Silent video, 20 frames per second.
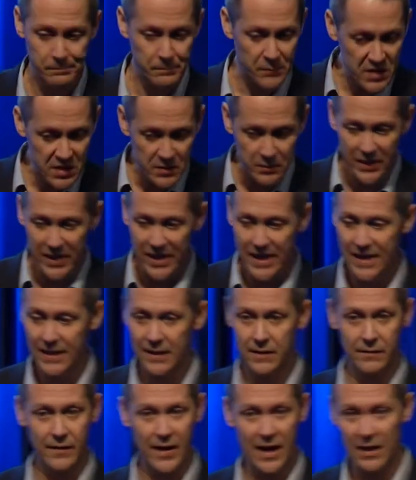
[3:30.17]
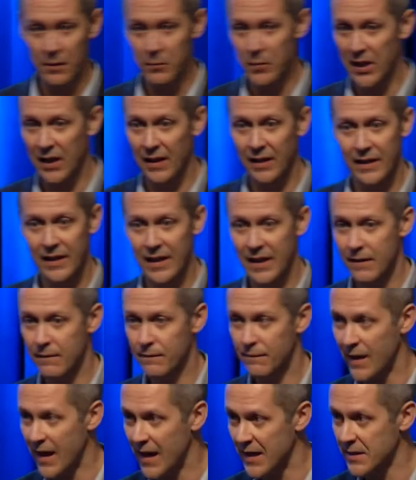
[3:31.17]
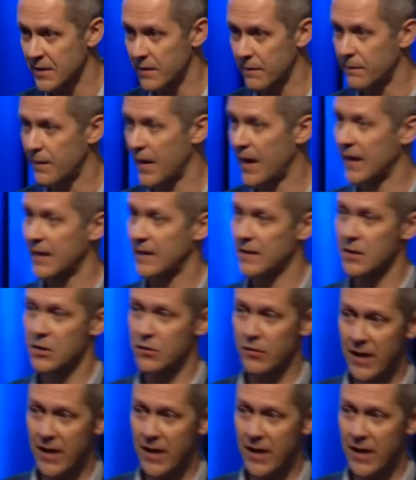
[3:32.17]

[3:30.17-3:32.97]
Speed and availability, faster funds,